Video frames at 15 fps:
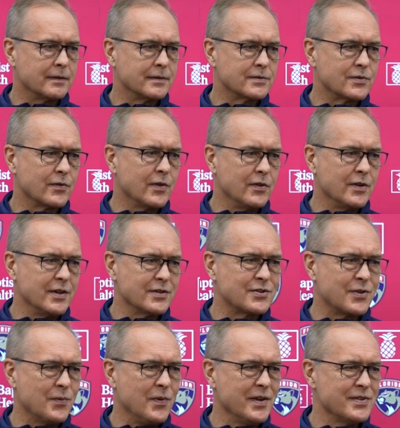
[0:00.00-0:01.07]
So it's
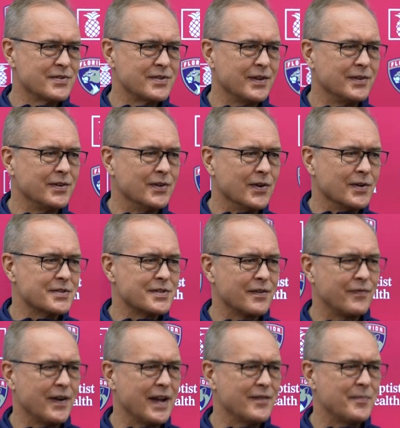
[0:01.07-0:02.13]
the ones that, you know, it's the
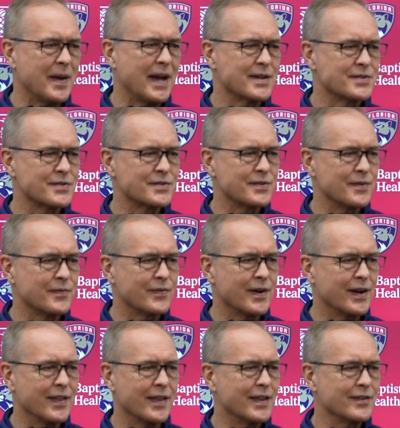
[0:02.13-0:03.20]
five passers in the
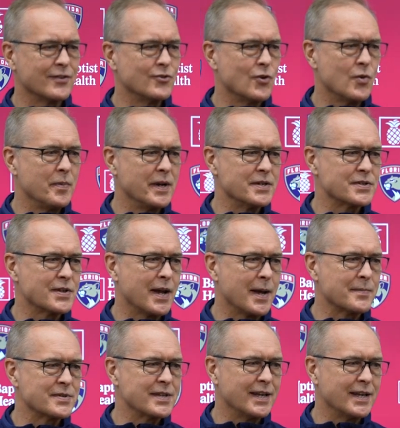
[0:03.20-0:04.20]
front of that nobody stops,